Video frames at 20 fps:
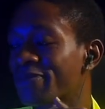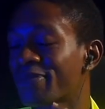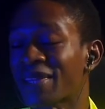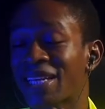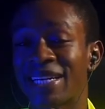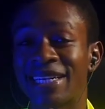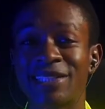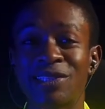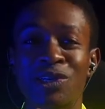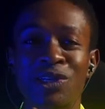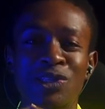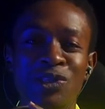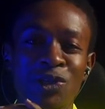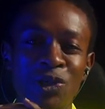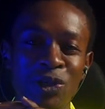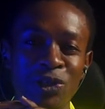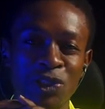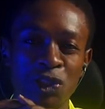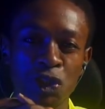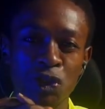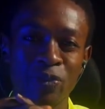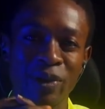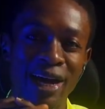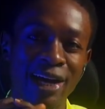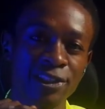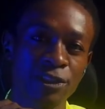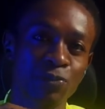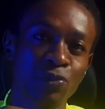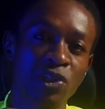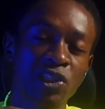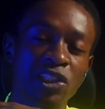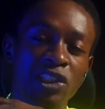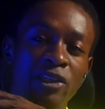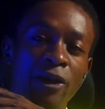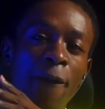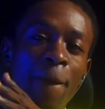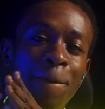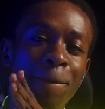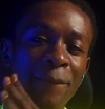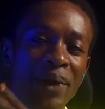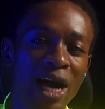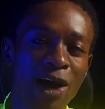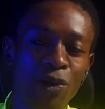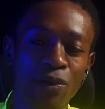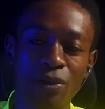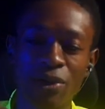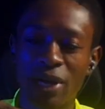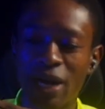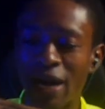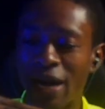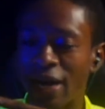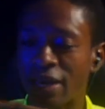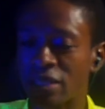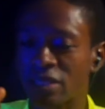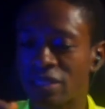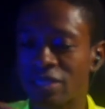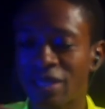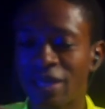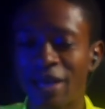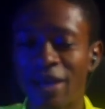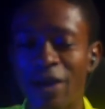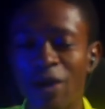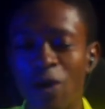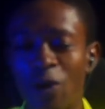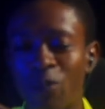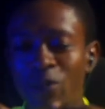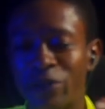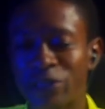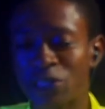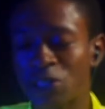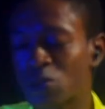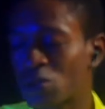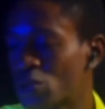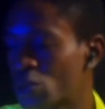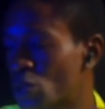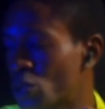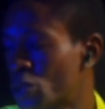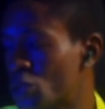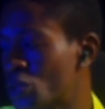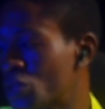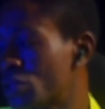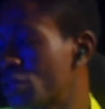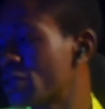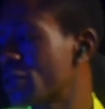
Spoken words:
it doesn't consume as much power as multi-rotor drone.